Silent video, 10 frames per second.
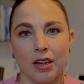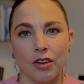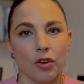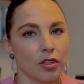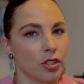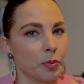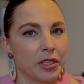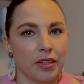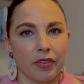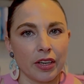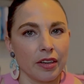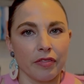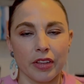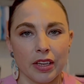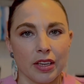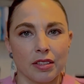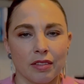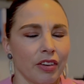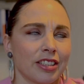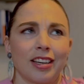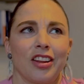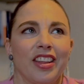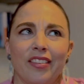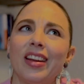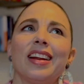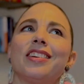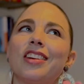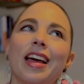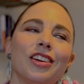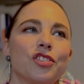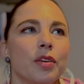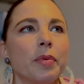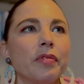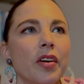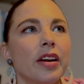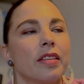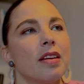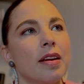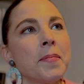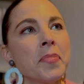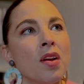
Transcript: Not specifically for this. In fact, I don't think I've had any treatment for anything.